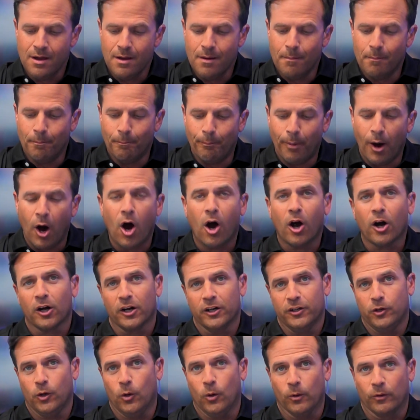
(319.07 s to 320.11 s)
bar
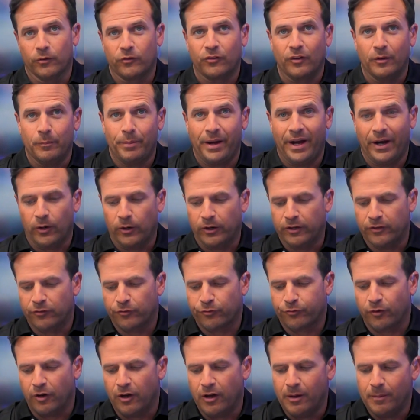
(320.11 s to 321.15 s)
adults and parents
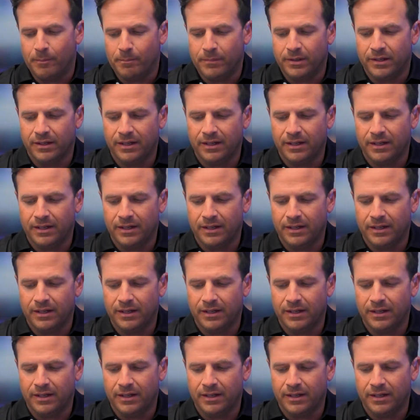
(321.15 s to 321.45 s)
from